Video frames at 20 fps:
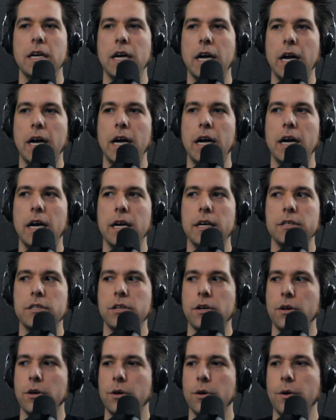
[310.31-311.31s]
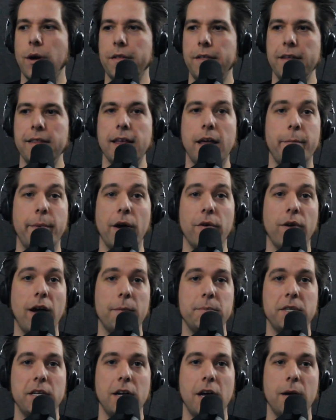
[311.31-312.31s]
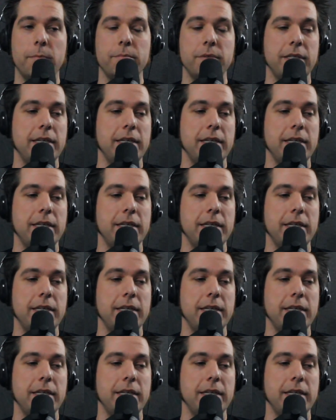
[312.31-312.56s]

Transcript: So I think that about wraps it up.